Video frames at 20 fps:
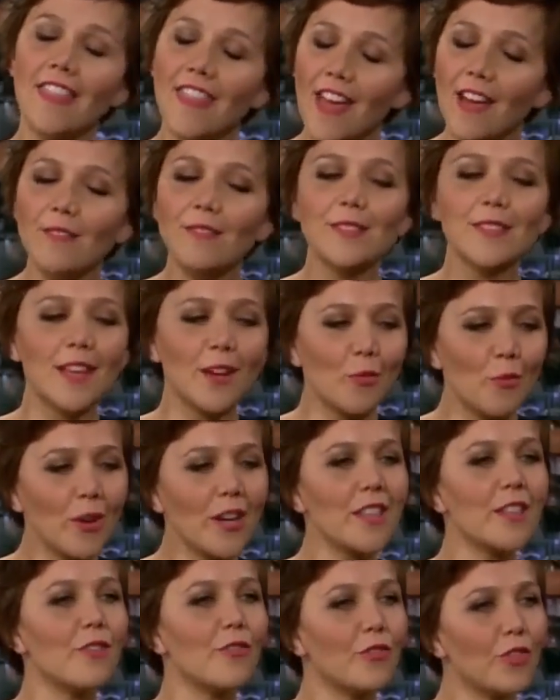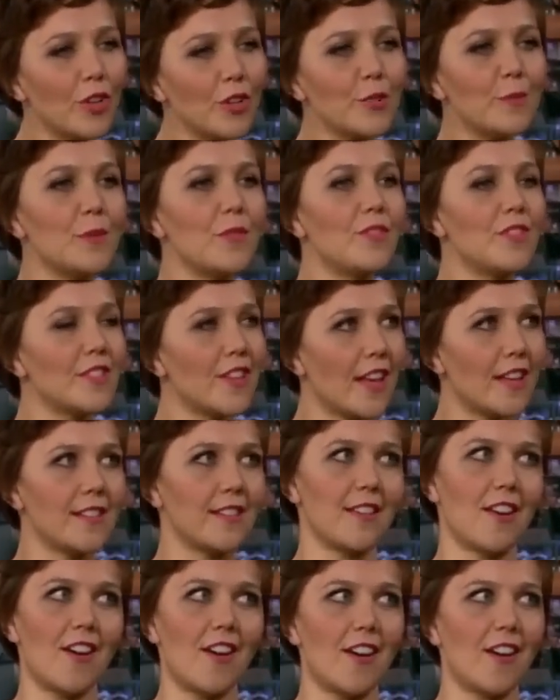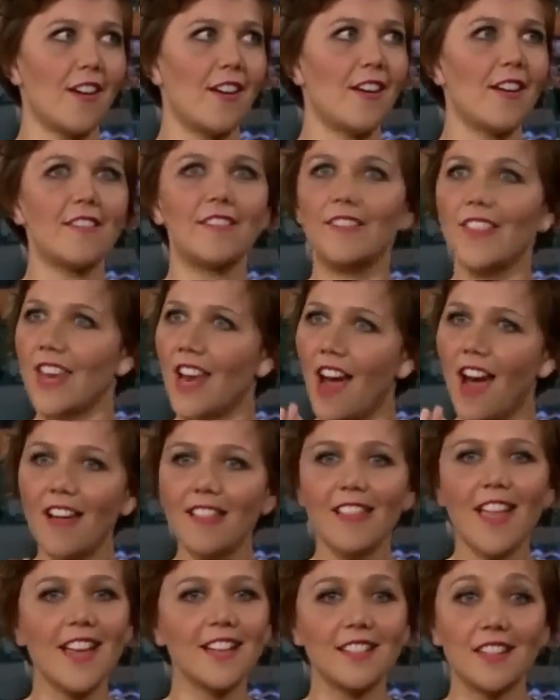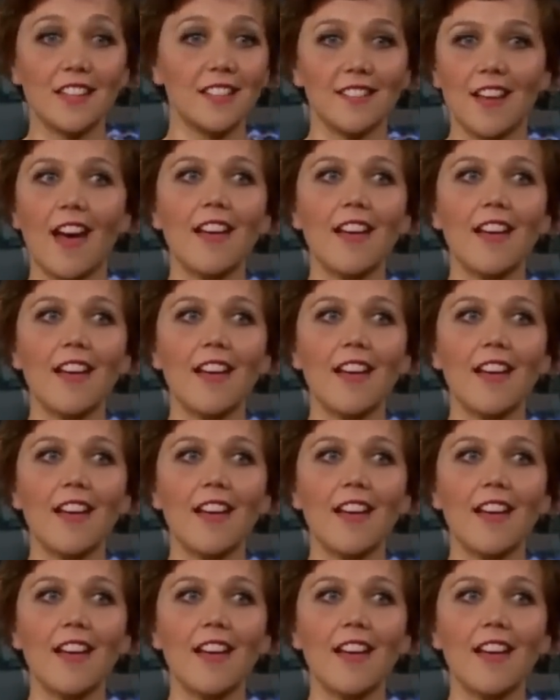and that was like one of the first movies I saw that I liked